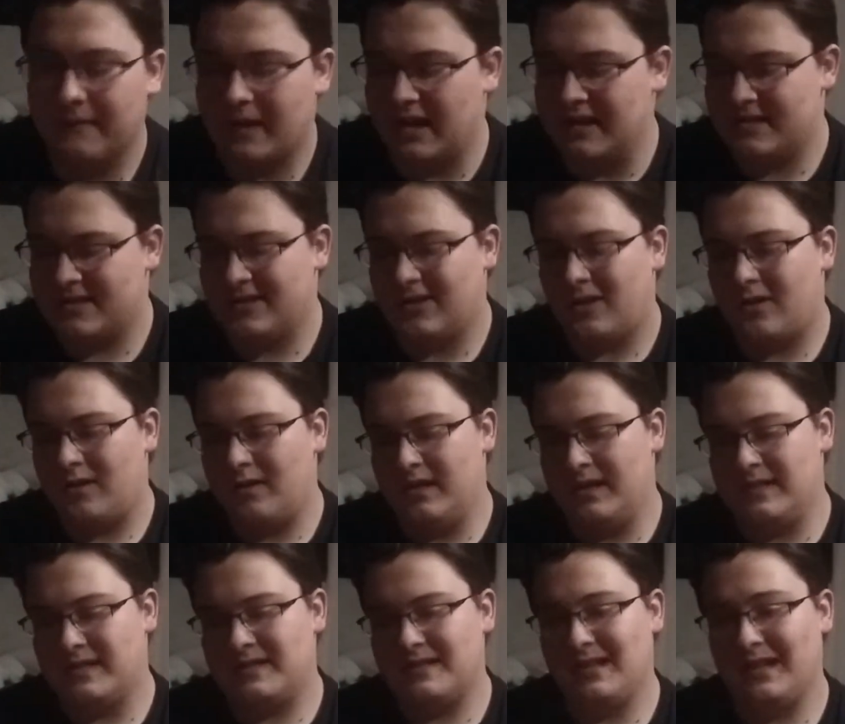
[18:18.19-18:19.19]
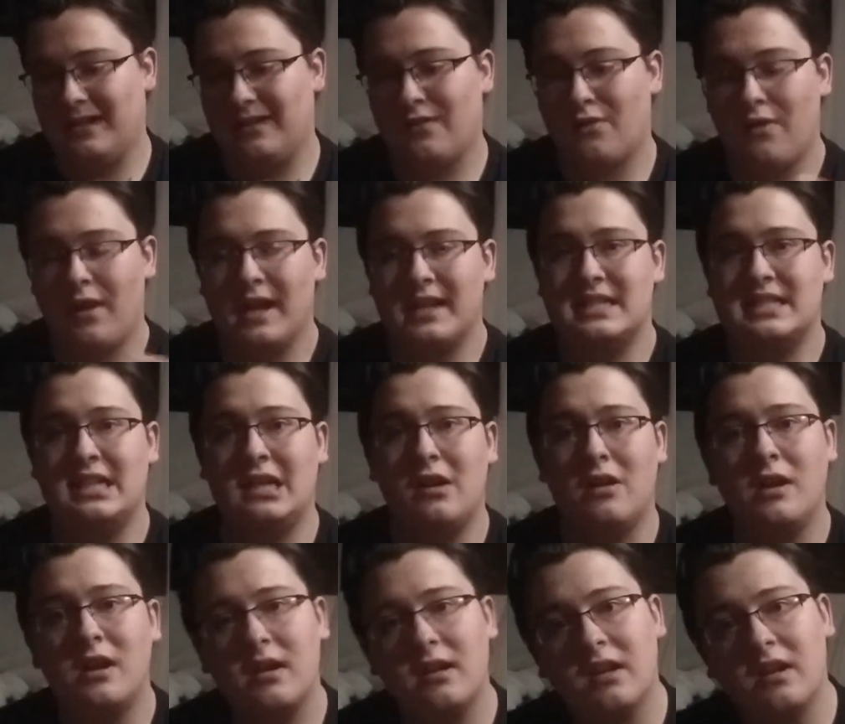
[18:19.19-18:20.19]
I saw it said
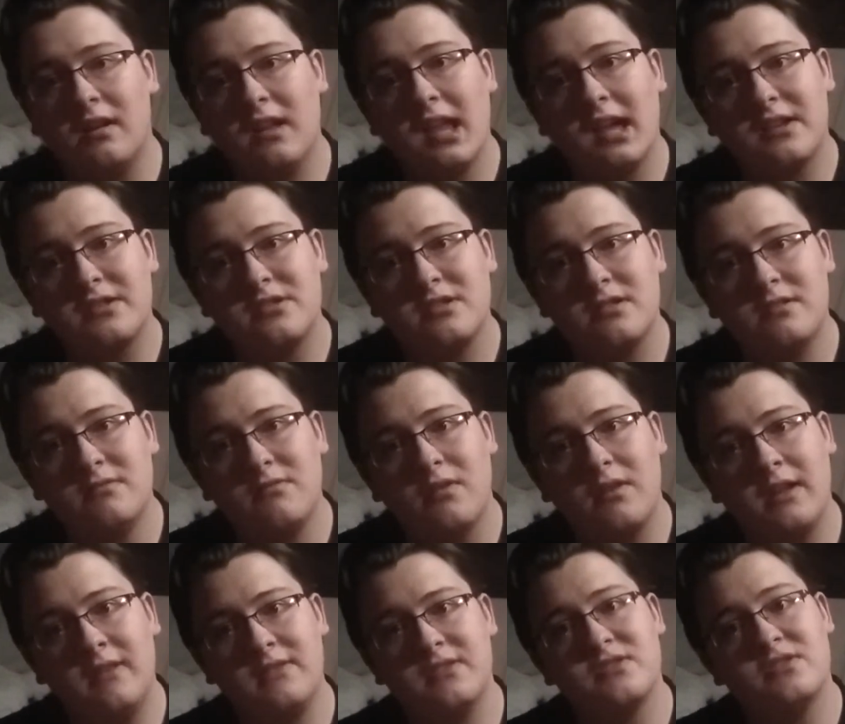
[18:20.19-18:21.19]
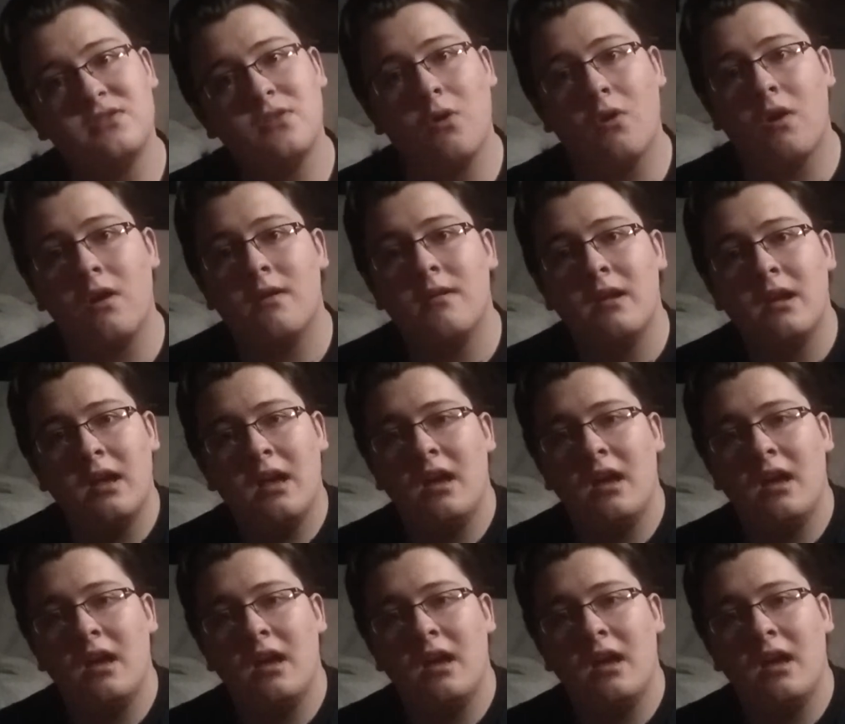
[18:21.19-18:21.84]
Criterion Collection in the store.